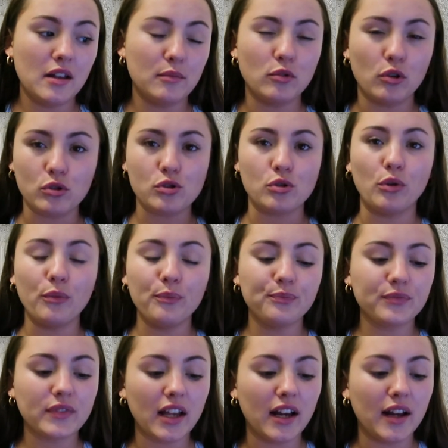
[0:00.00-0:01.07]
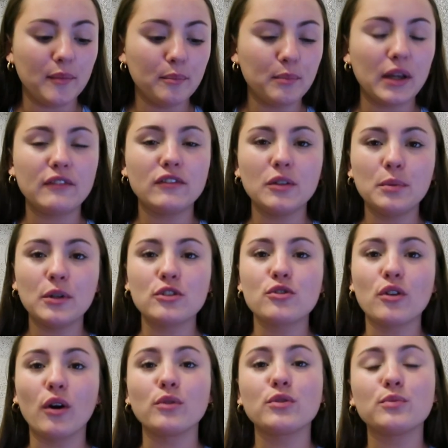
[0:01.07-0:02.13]
Not sure. But if you put
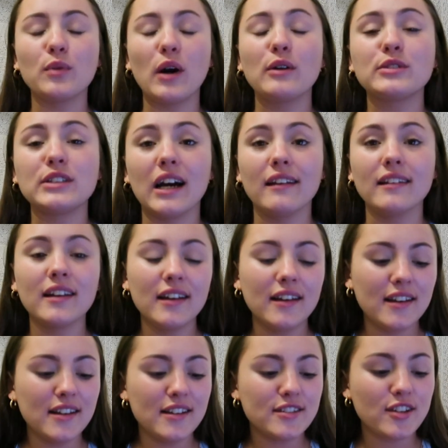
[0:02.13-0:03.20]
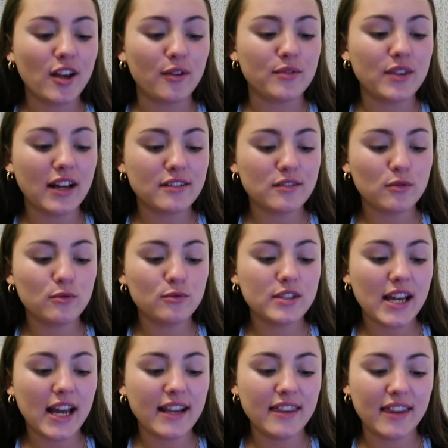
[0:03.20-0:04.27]
Trolls, well done. So that's all
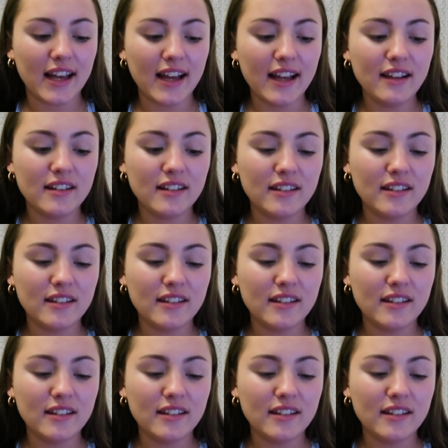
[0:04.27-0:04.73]
10 there.